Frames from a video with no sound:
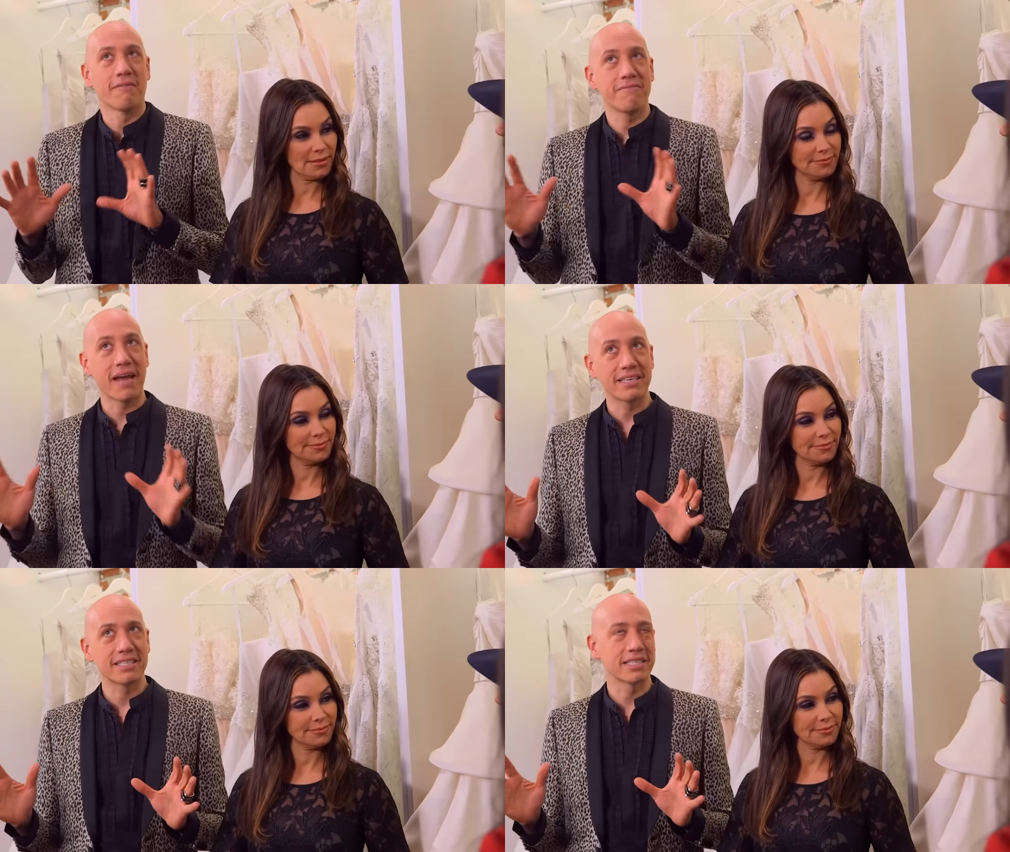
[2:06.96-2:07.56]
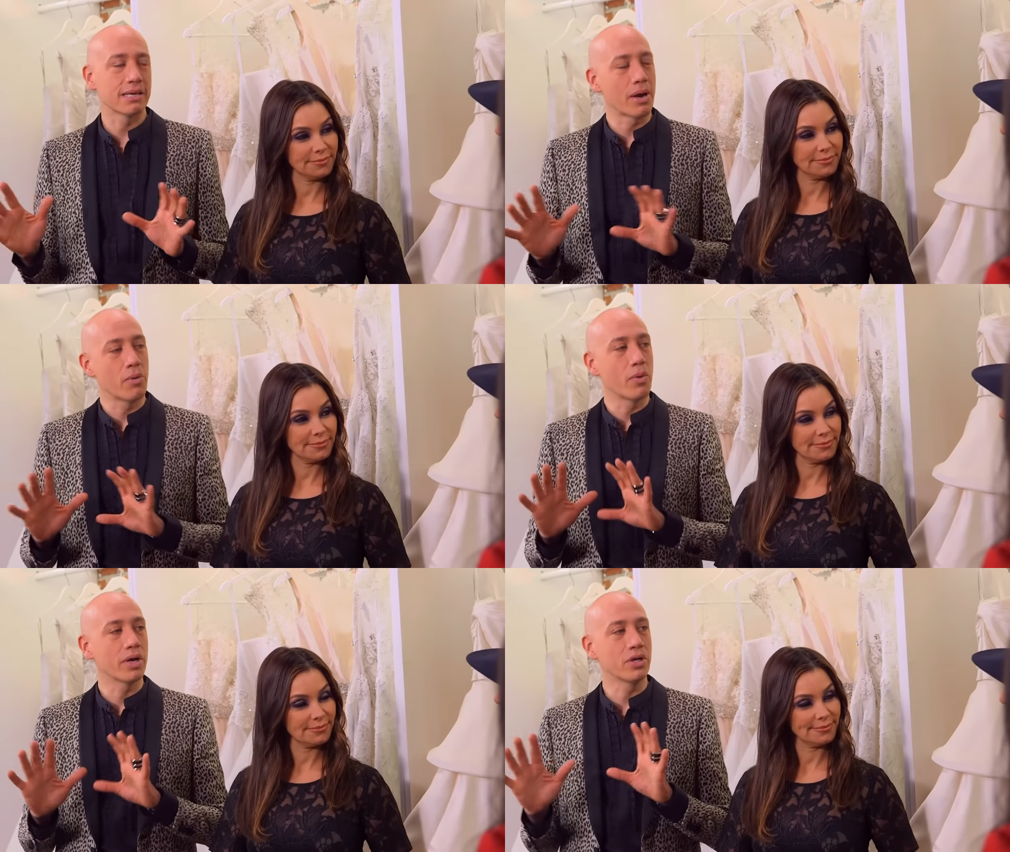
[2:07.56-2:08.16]
Speaker 1: a fantasy about
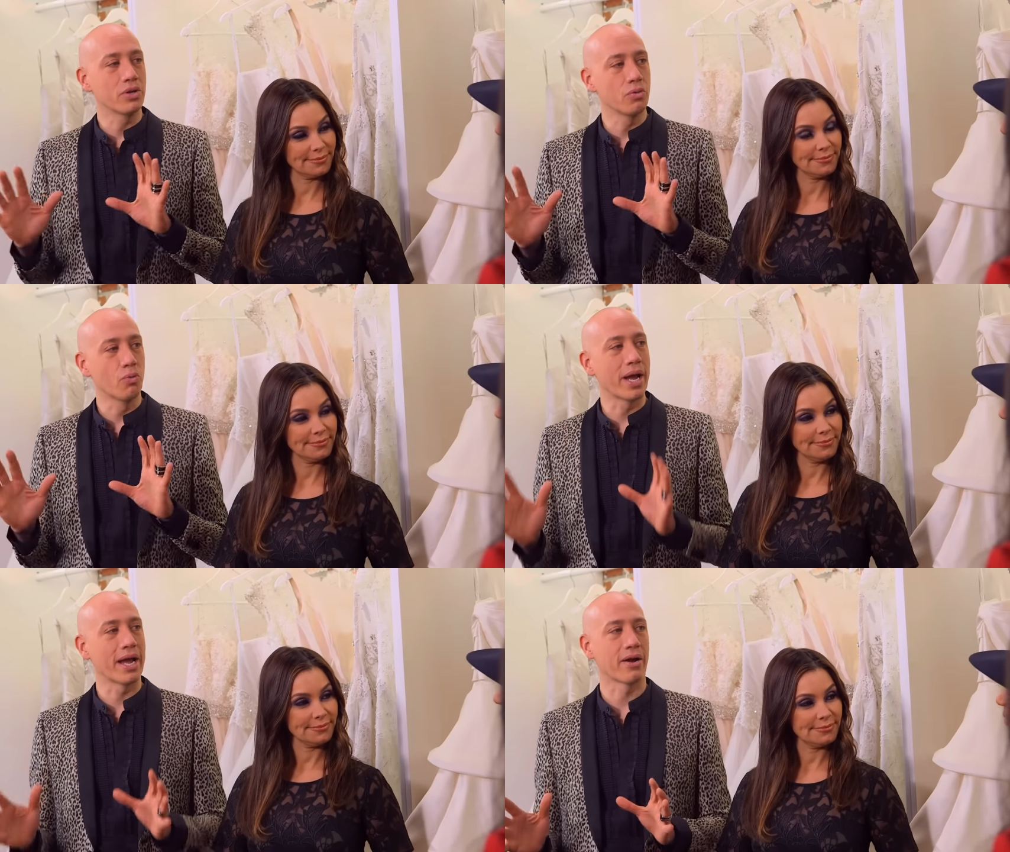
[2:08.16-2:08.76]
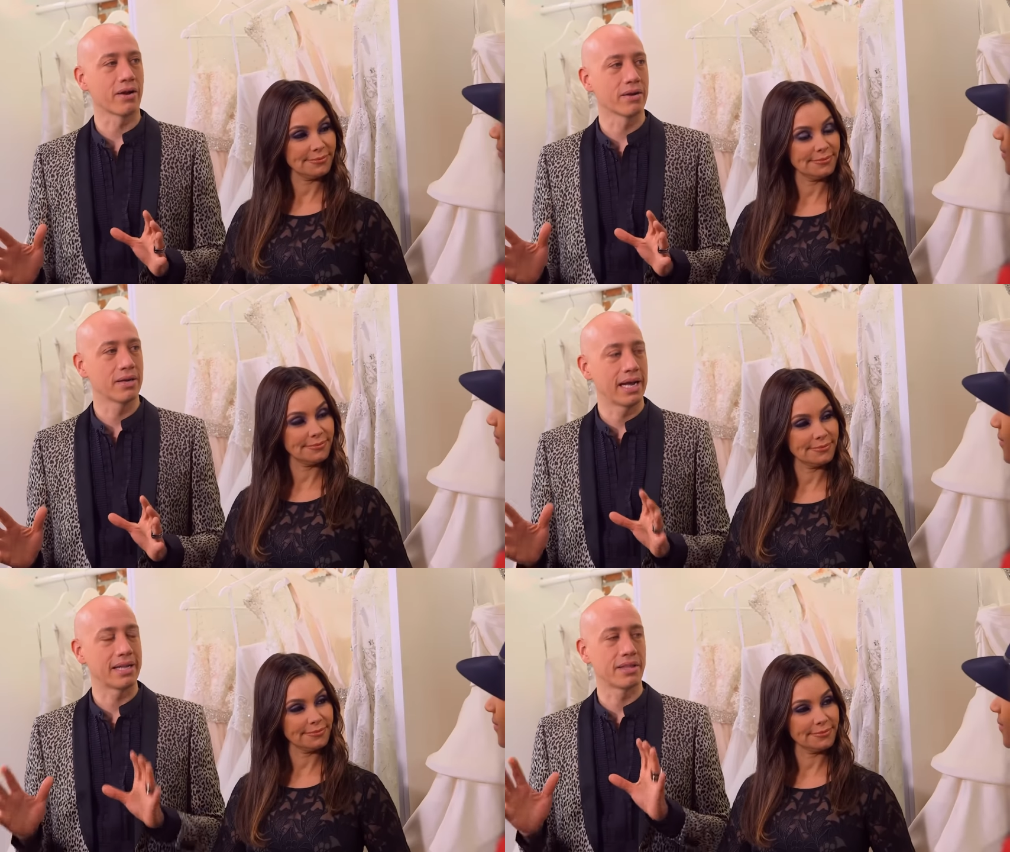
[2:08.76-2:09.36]
what you'll wear
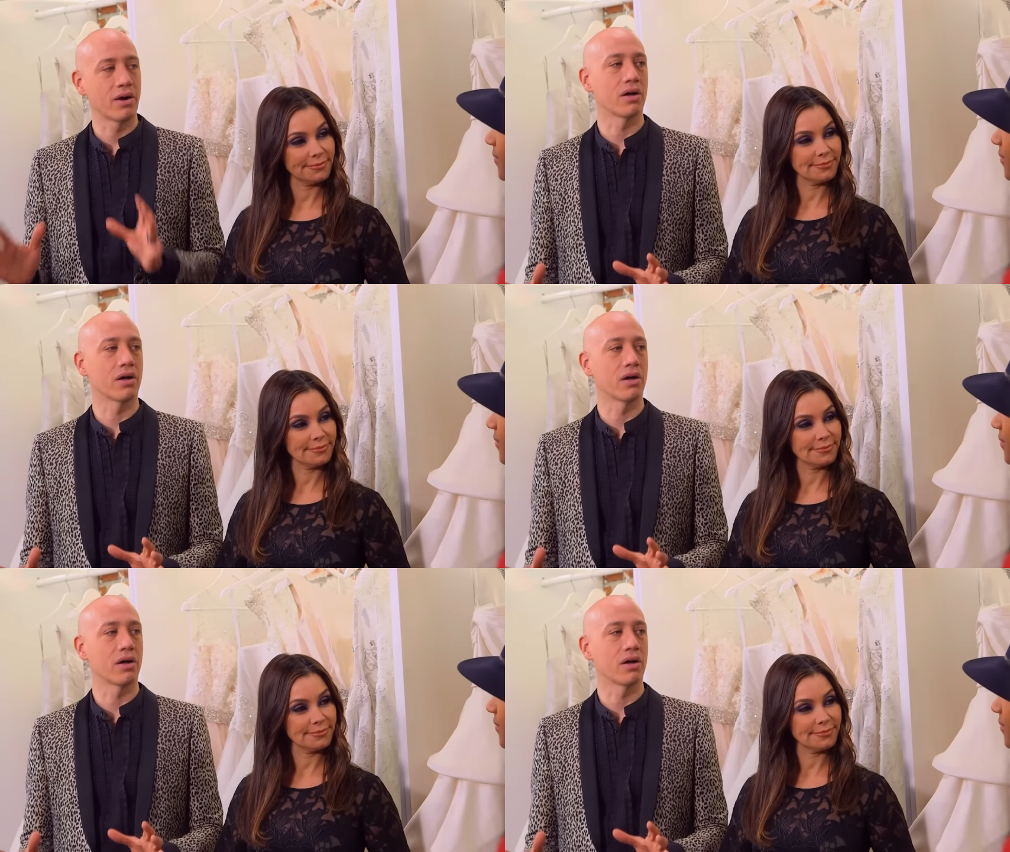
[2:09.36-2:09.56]
at the